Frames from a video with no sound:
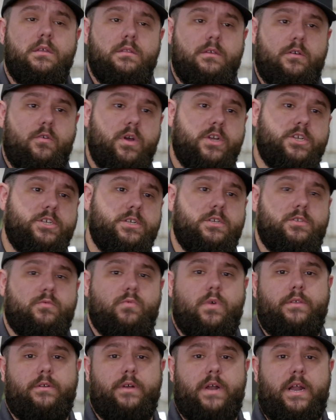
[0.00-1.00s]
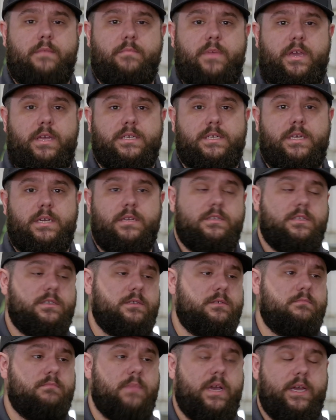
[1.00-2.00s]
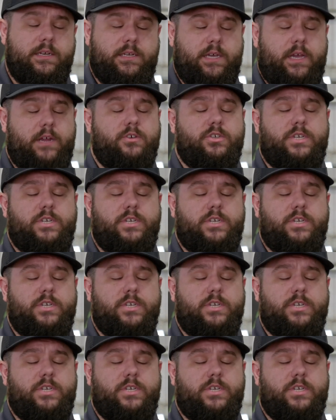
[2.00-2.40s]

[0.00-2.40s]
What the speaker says: The question is whether or not it makes sense. My entire